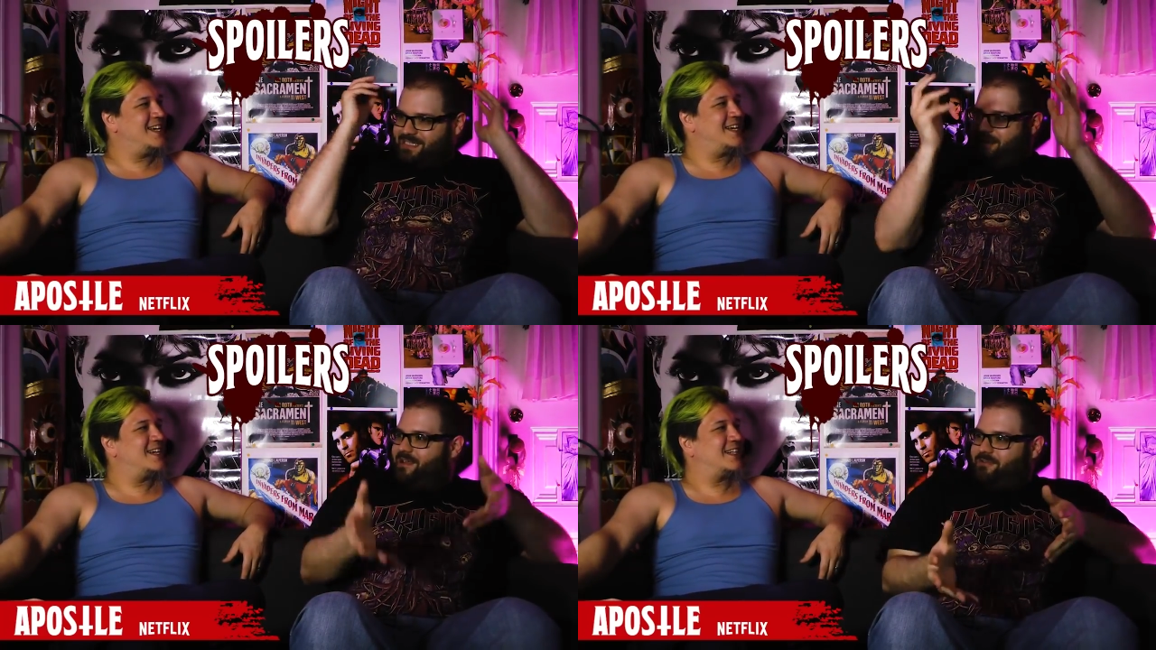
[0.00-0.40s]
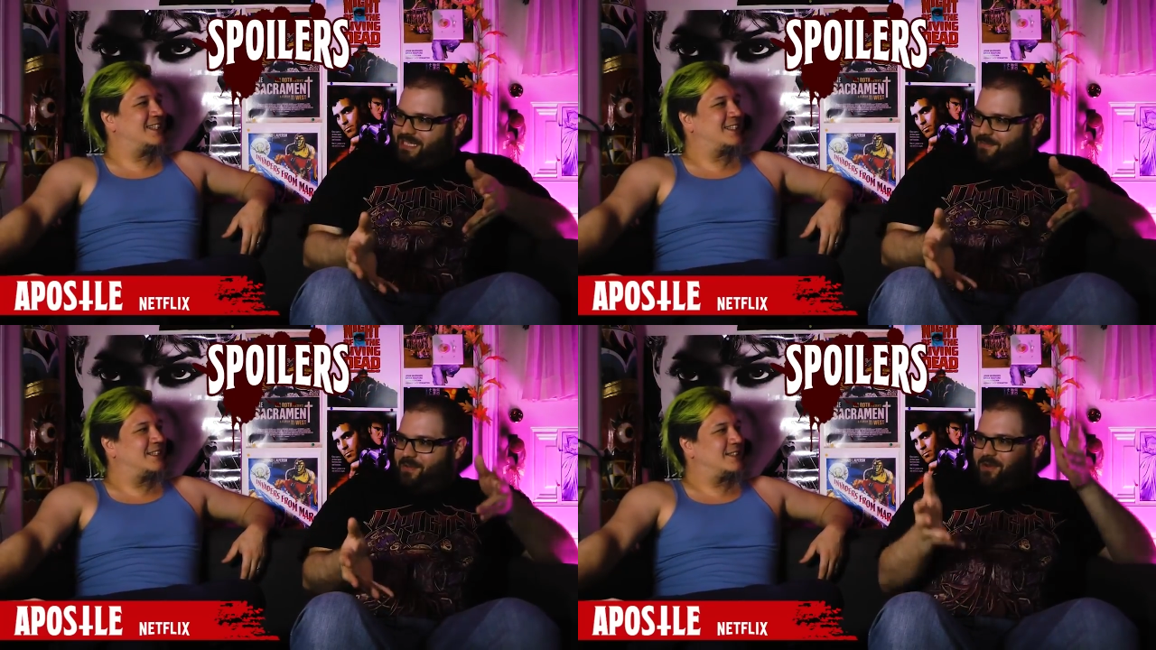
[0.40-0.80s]

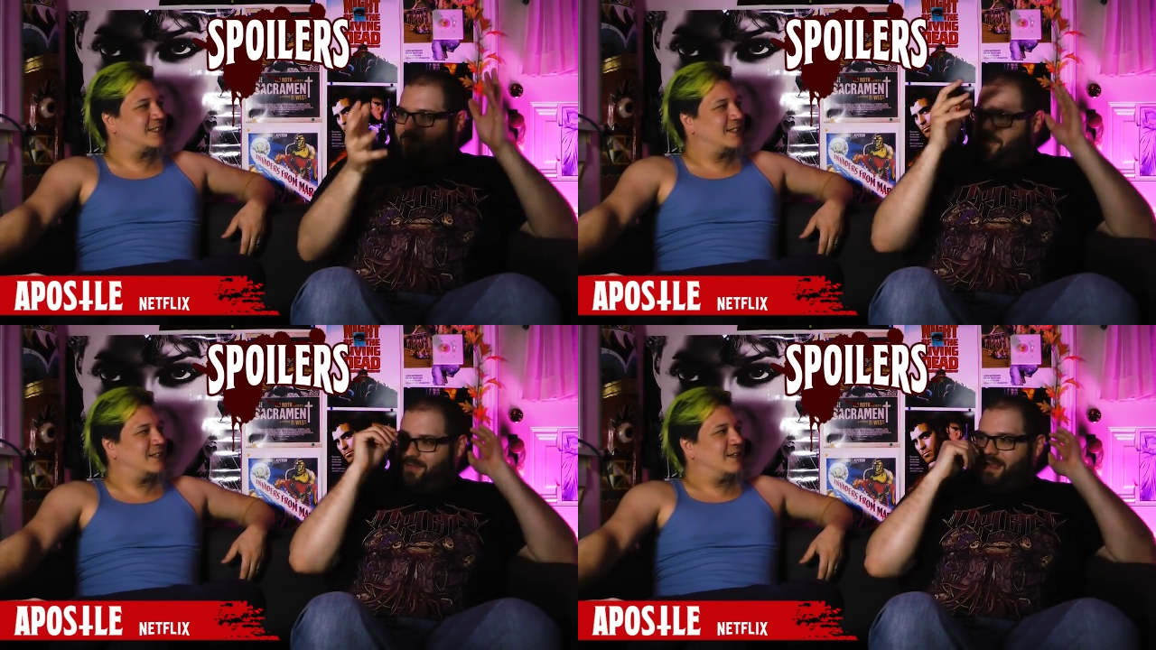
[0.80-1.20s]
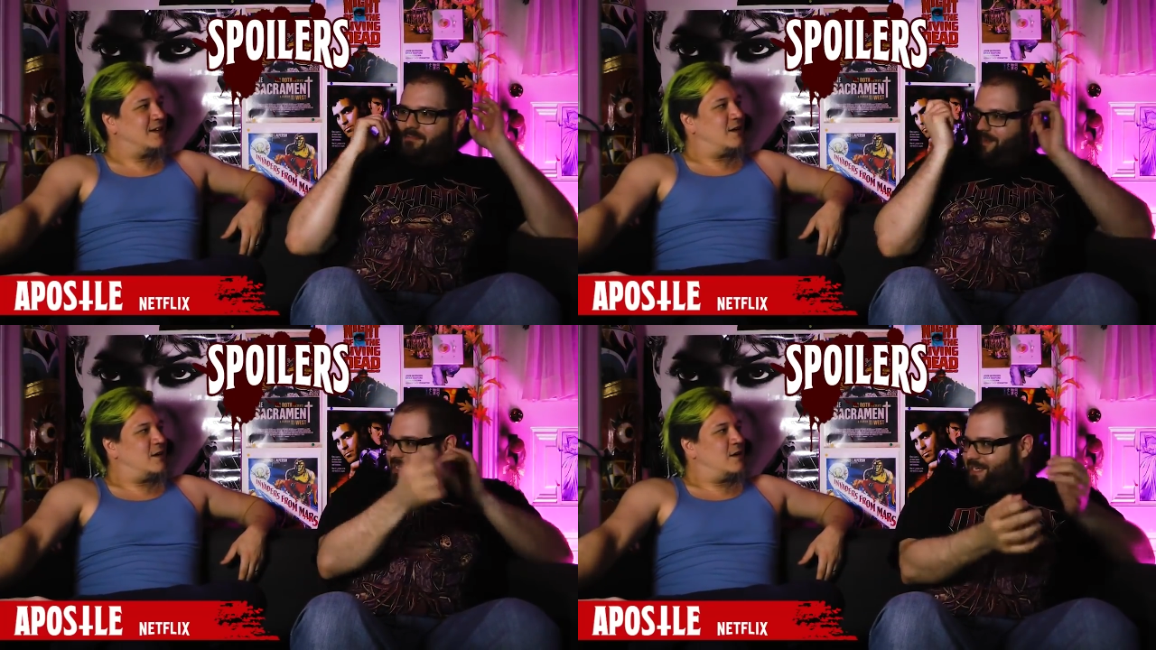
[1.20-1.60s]
Speaker 1: stereotypical
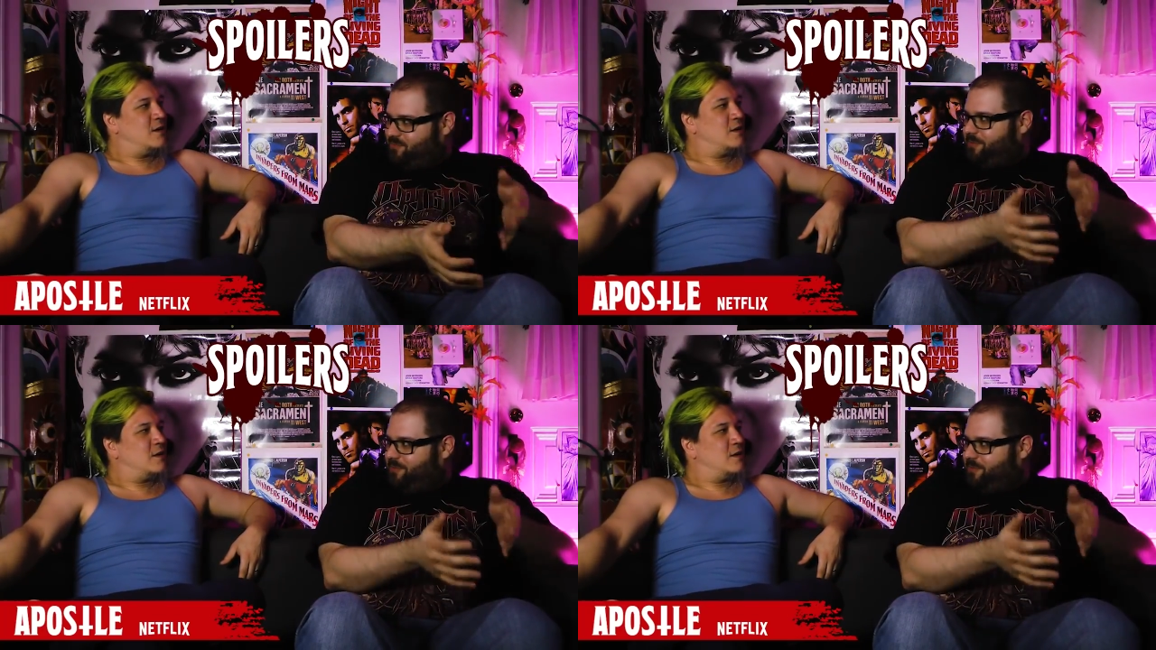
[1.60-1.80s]
like mustache